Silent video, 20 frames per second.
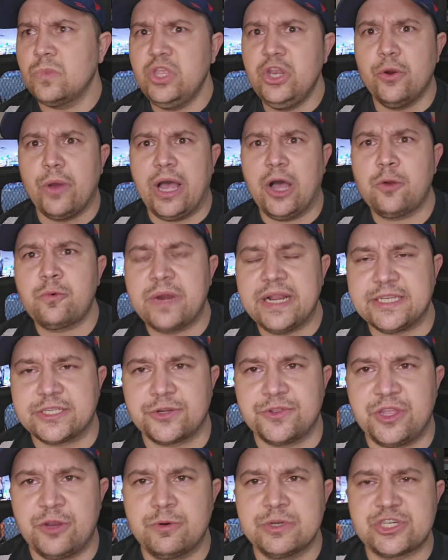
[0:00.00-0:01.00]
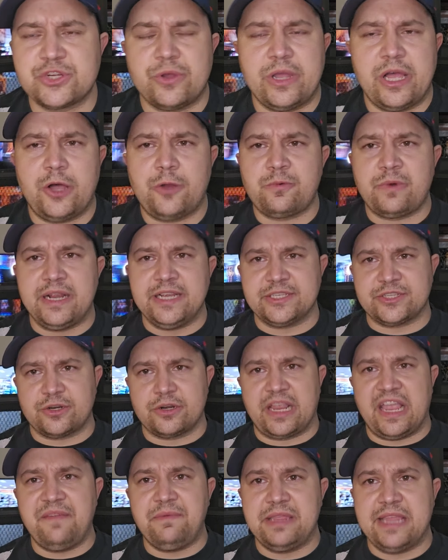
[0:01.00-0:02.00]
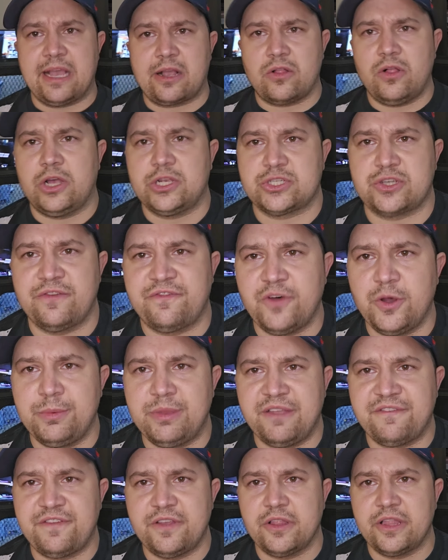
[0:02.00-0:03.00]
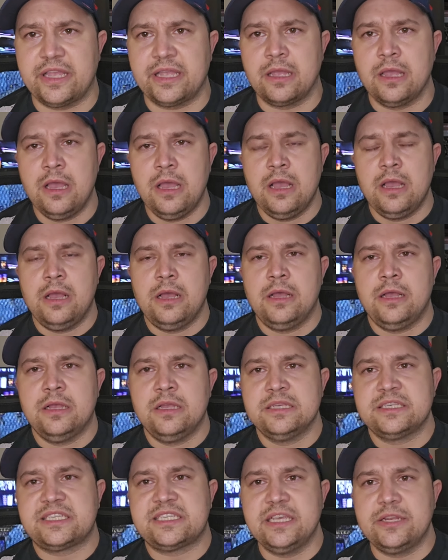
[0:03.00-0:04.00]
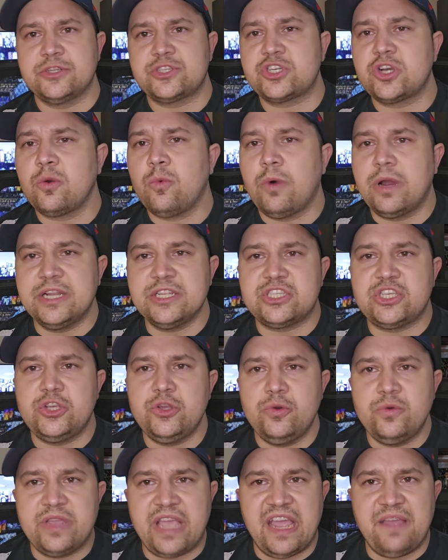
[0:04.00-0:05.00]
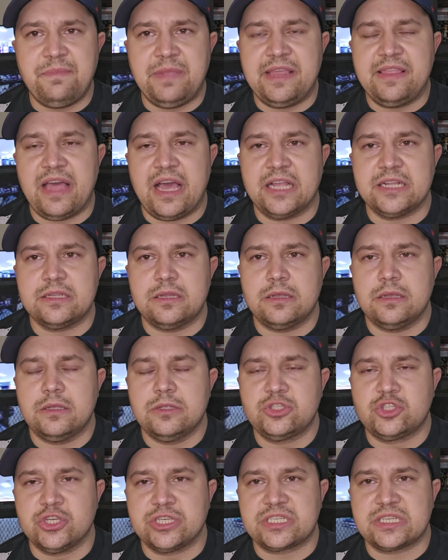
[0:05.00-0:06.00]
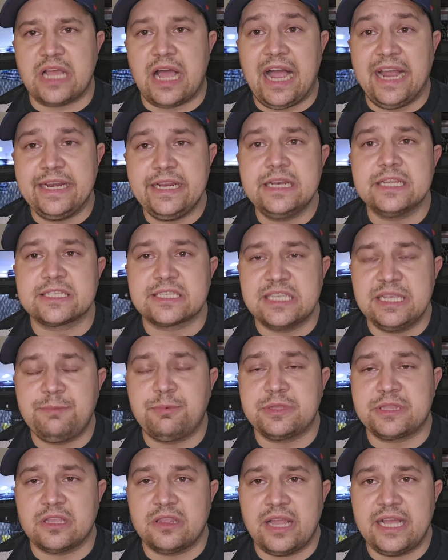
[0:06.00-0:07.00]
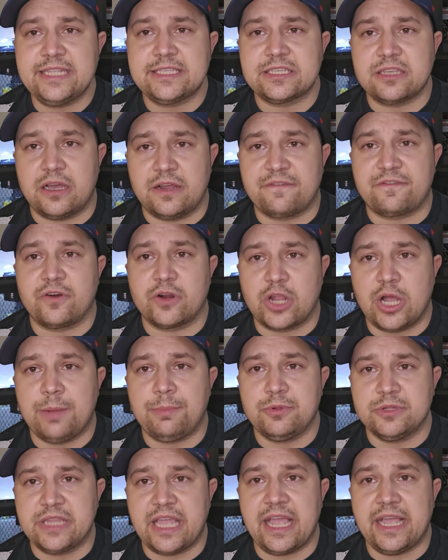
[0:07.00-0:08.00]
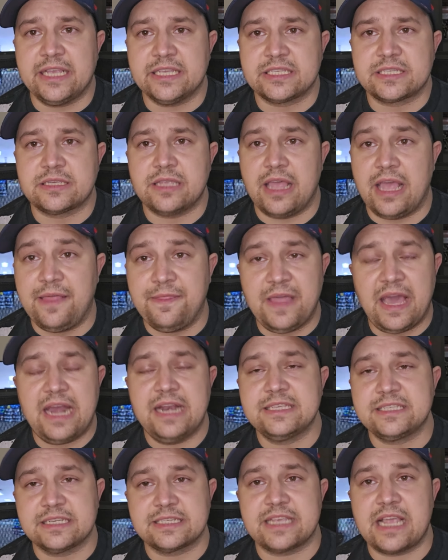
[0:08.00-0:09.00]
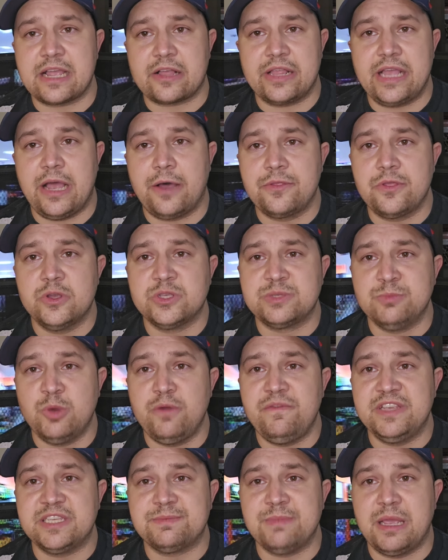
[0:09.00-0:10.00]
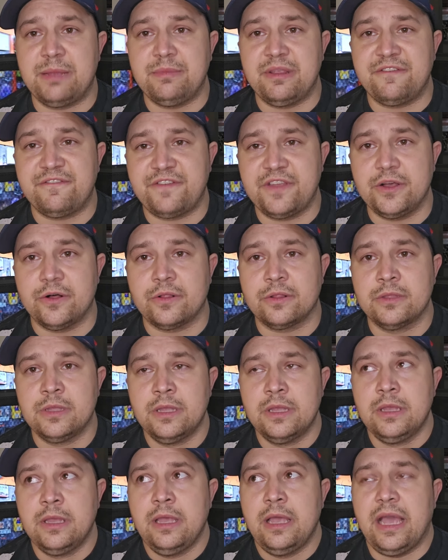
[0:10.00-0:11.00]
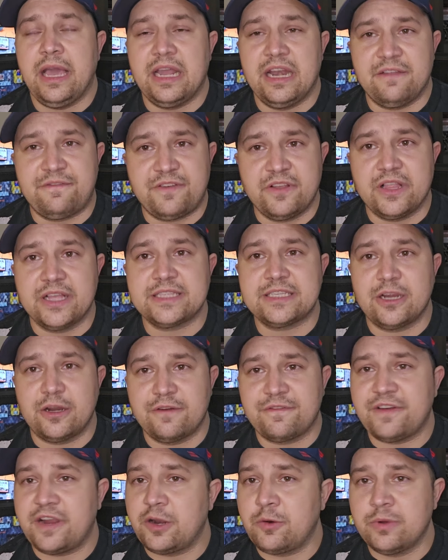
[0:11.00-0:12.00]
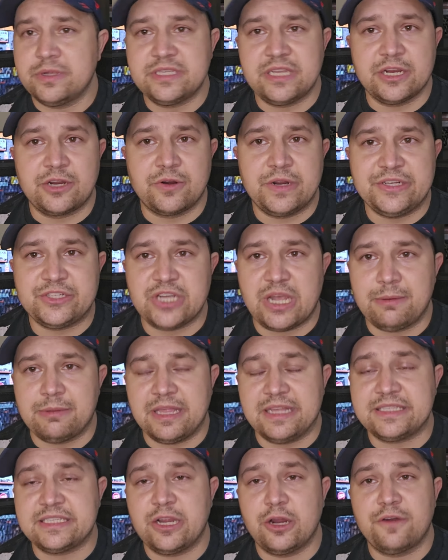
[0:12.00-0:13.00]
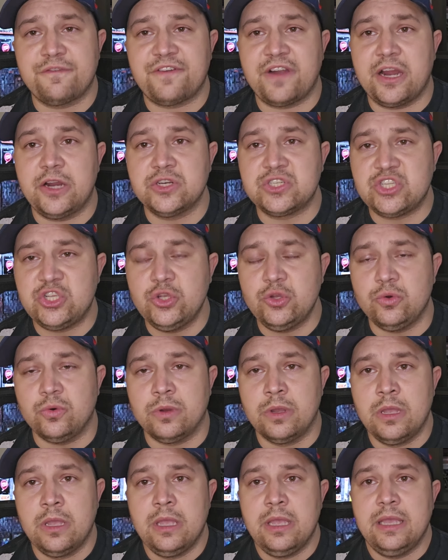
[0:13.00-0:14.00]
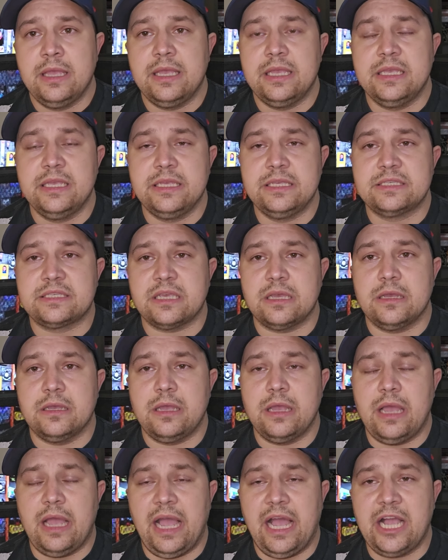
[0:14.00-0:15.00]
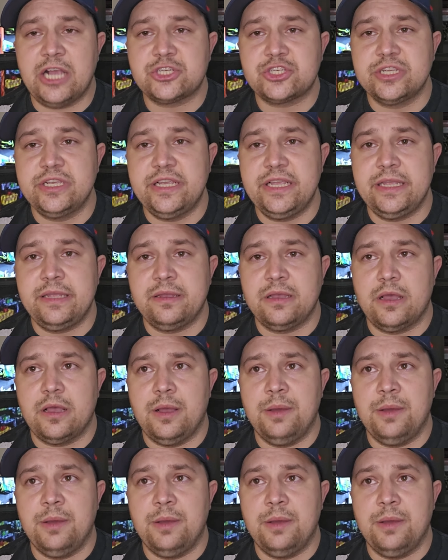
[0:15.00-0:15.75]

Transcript: you know, Hellraiser, the original Hellraiser, gave me that claustrophobia feeling. Sinister one and two gave me that just, I need to sleep with the lights on for a couple days. And that is exactly how those movies made me feel. And I feel like Terrifier one did a great job of that. Terrifier two is actually